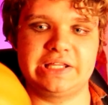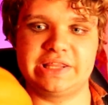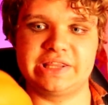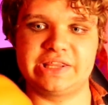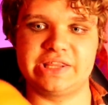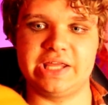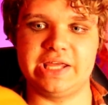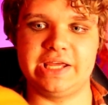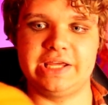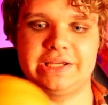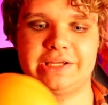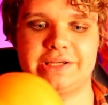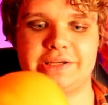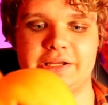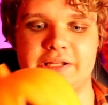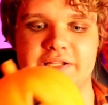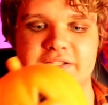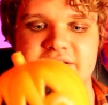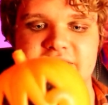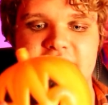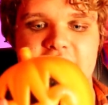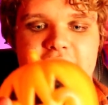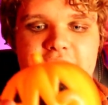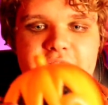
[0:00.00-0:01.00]
thing.
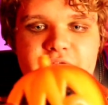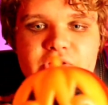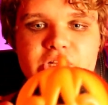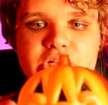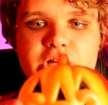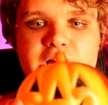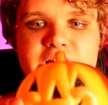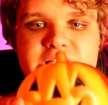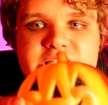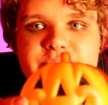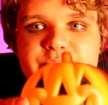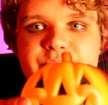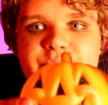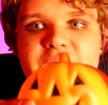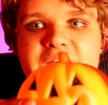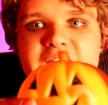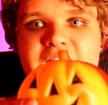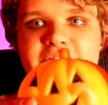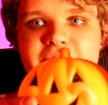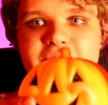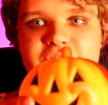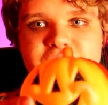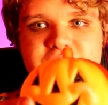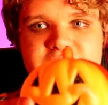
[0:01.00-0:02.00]
It's kind of a lot to
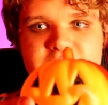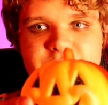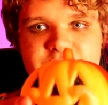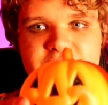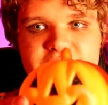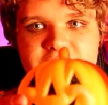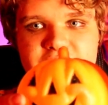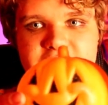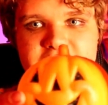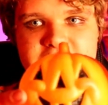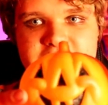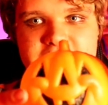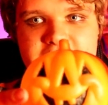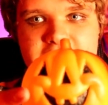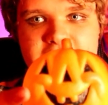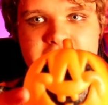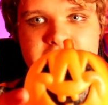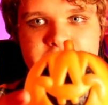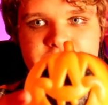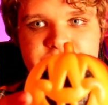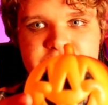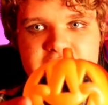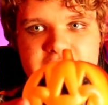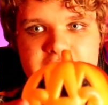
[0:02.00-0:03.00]
pay for something like
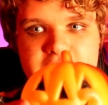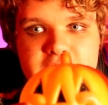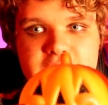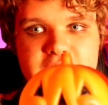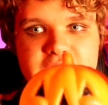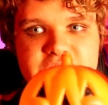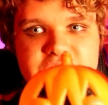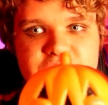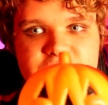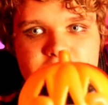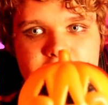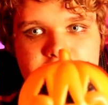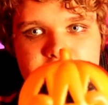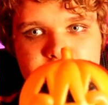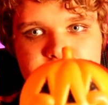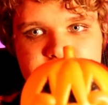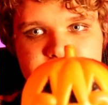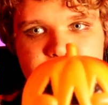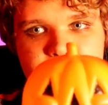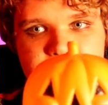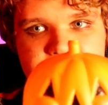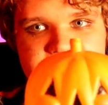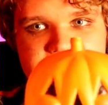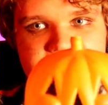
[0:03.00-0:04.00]
that, and so I was
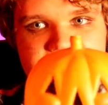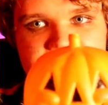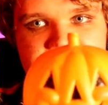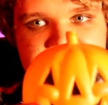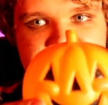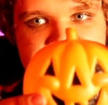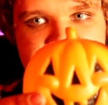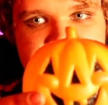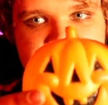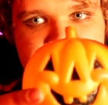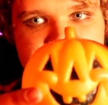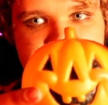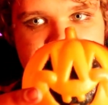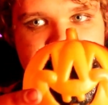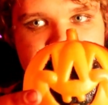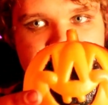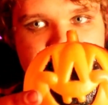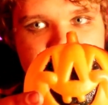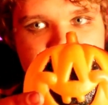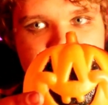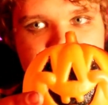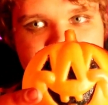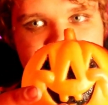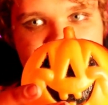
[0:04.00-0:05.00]
always hesitant.
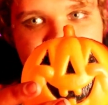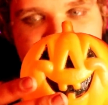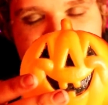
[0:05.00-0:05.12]
But